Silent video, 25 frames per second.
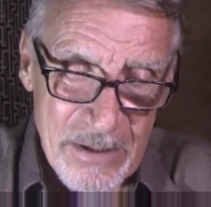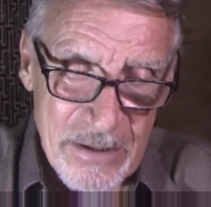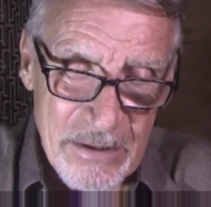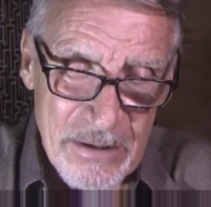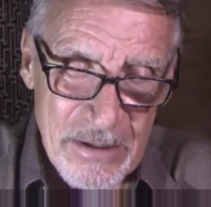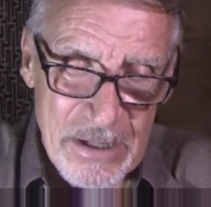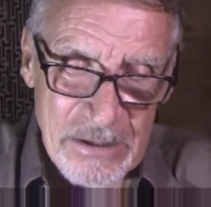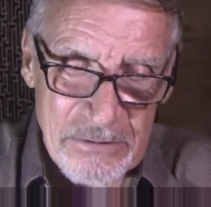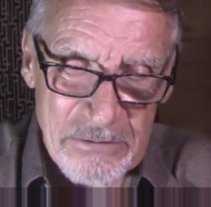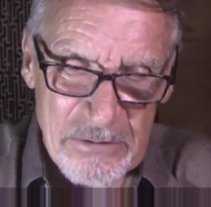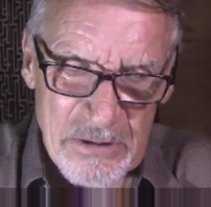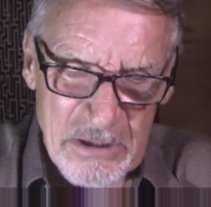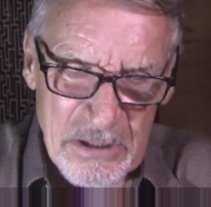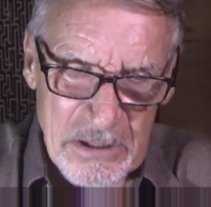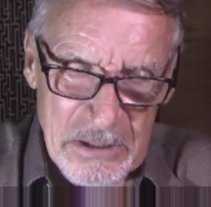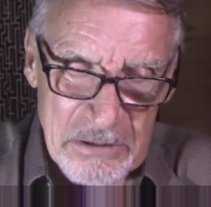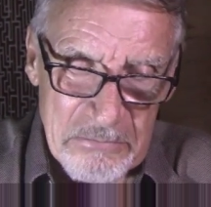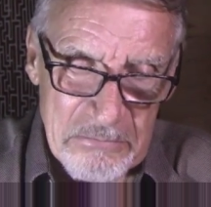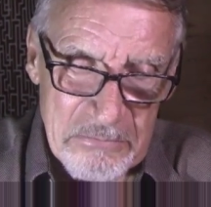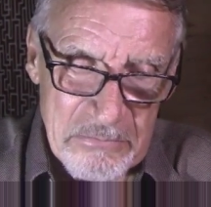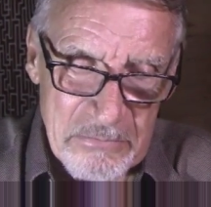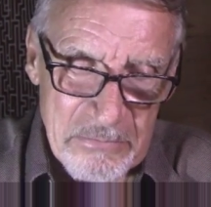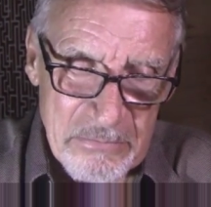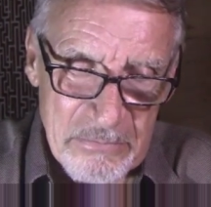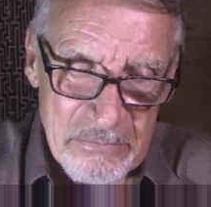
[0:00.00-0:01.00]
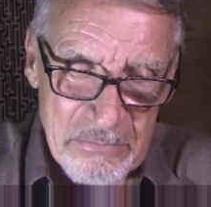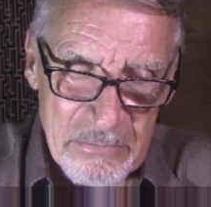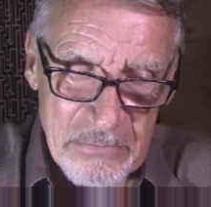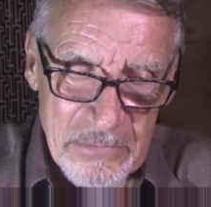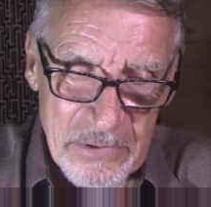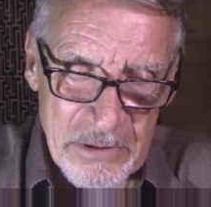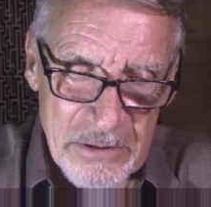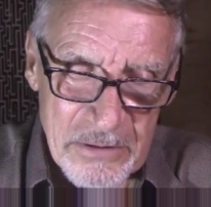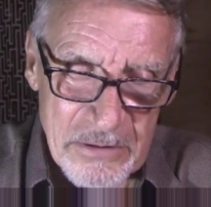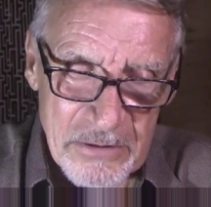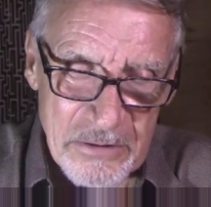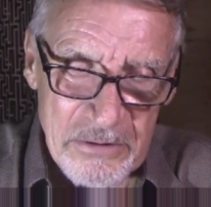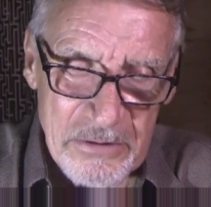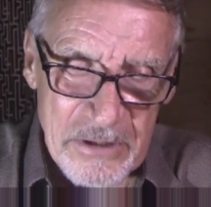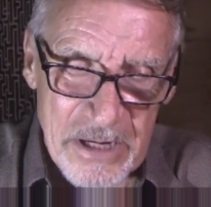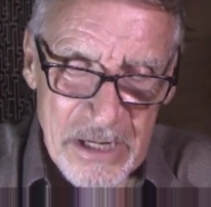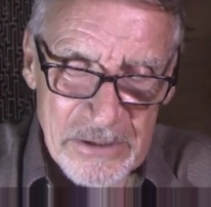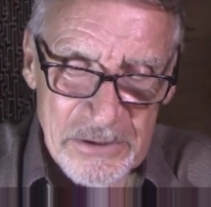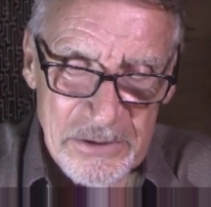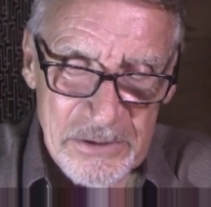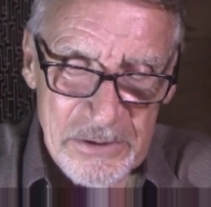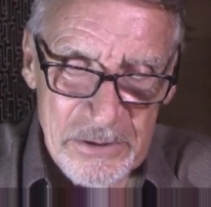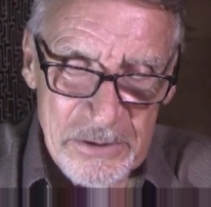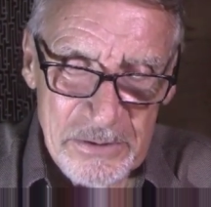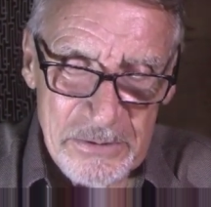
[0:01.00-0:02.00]
actually,
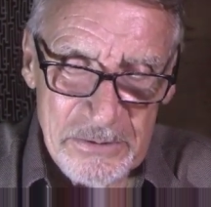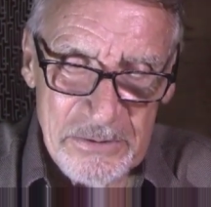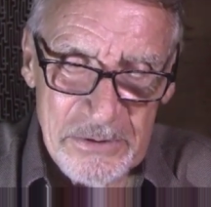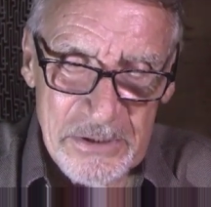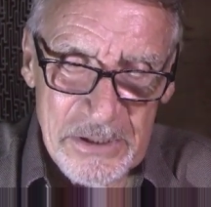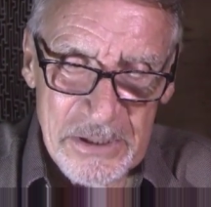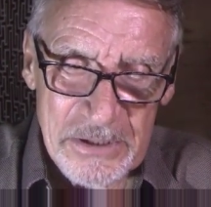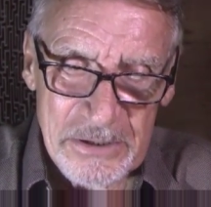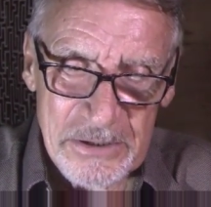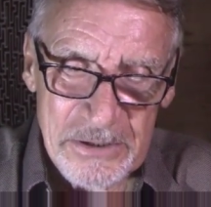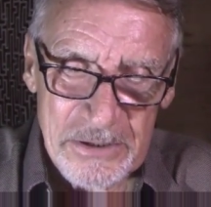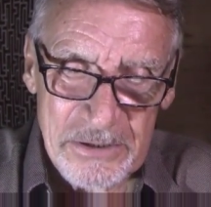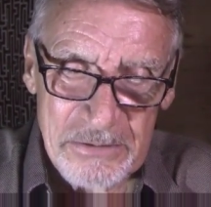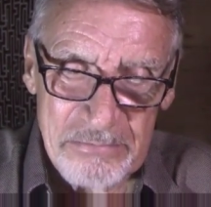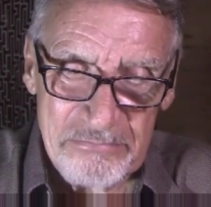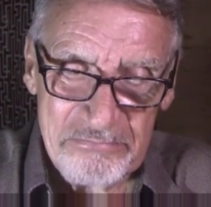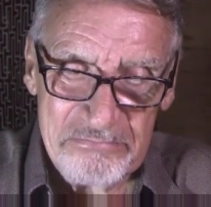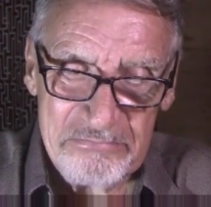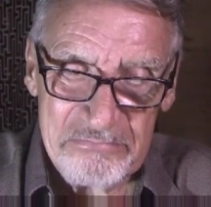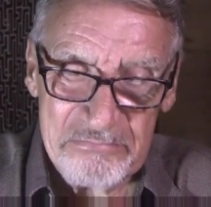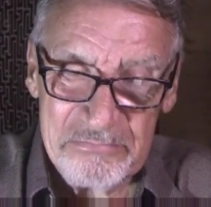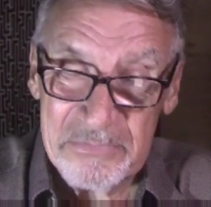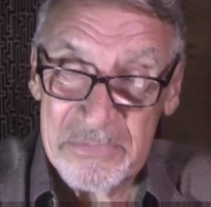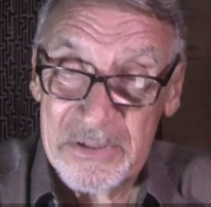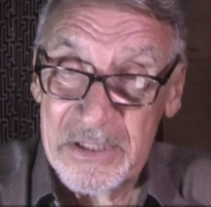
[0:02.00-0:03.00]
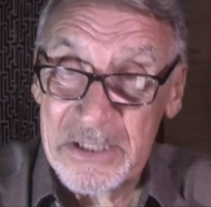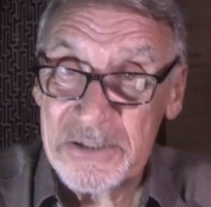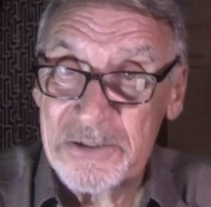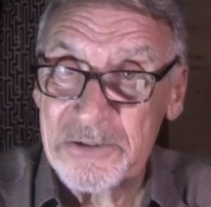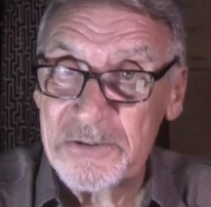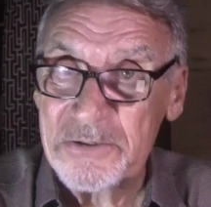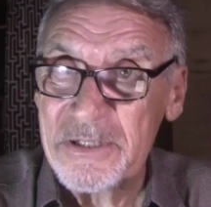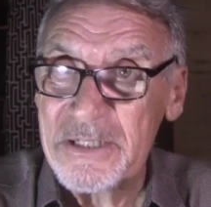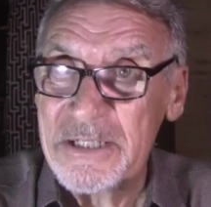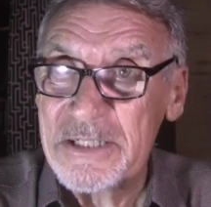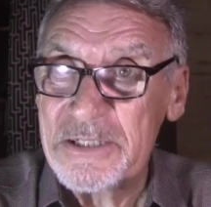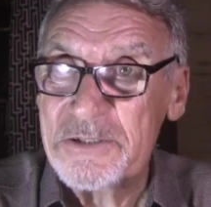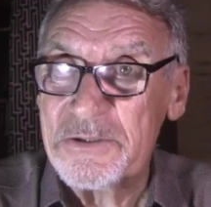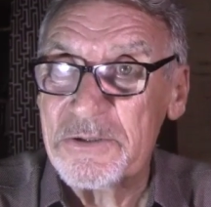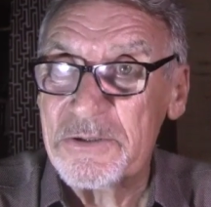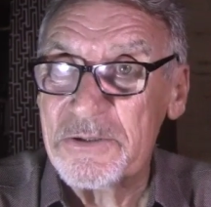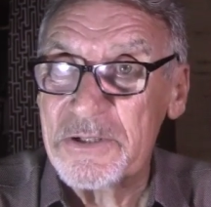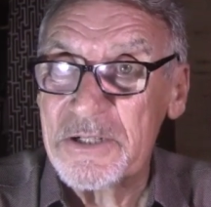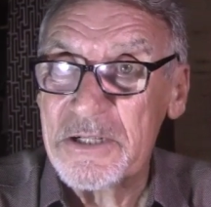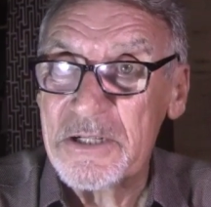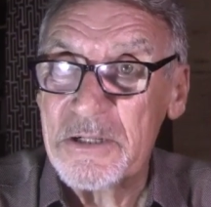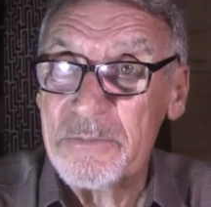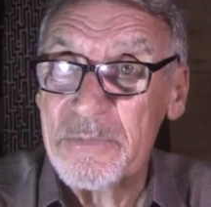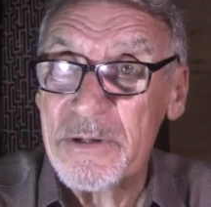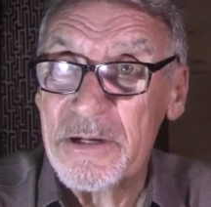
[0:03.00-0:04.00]
grassroots, it's really
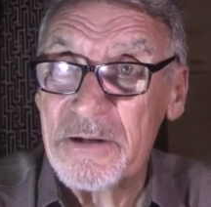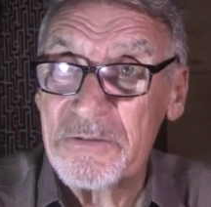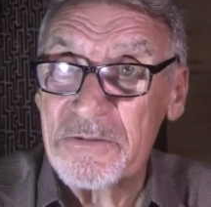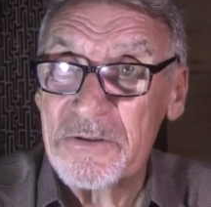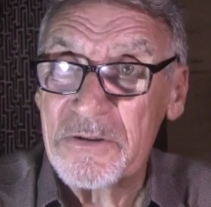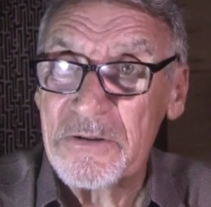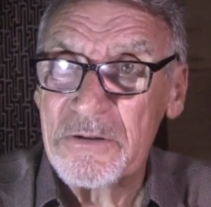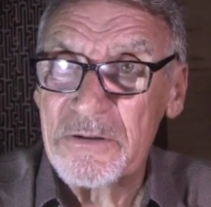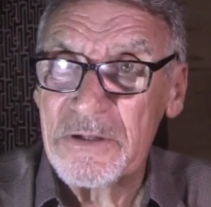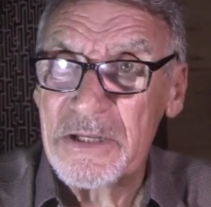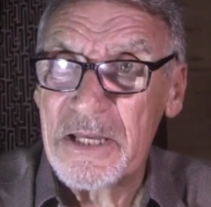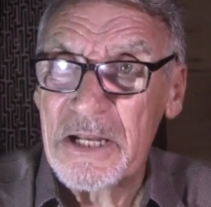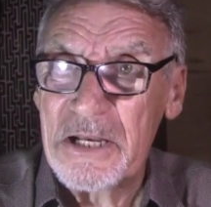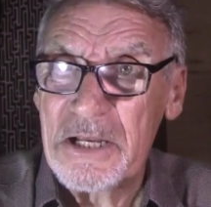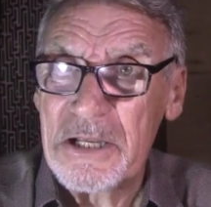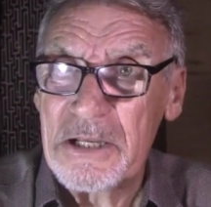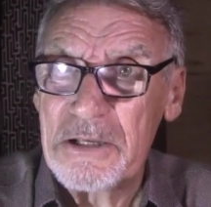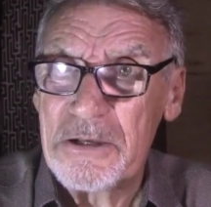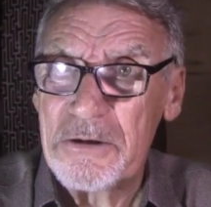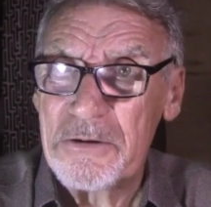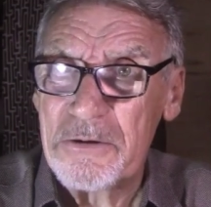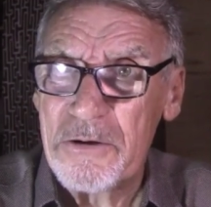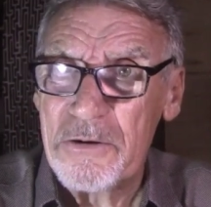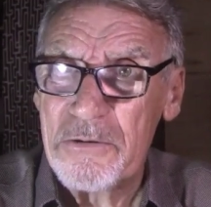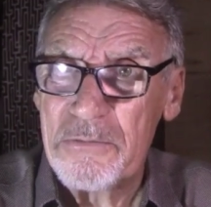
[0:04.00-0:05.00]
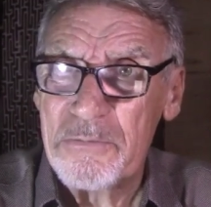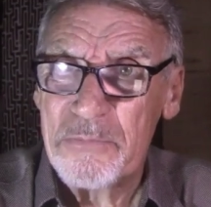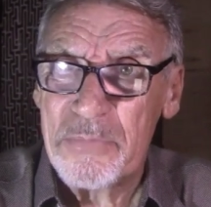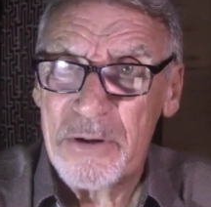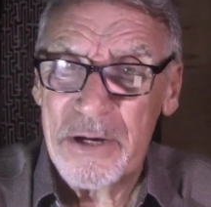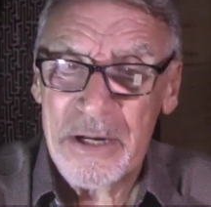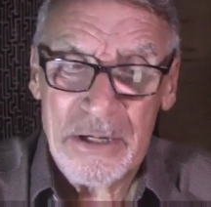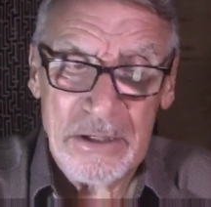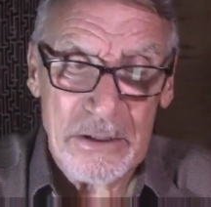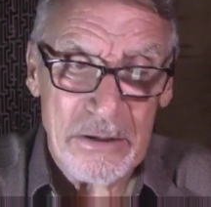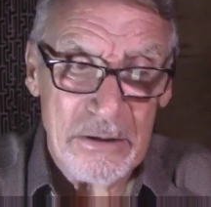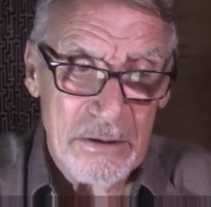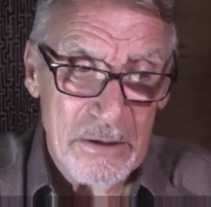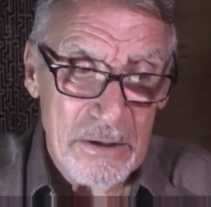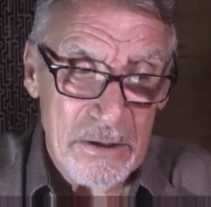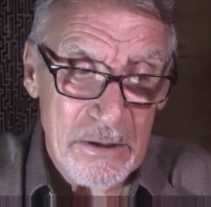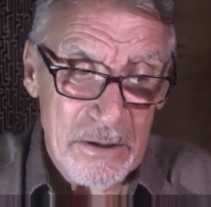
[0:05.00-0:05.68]
talking about getting your own back.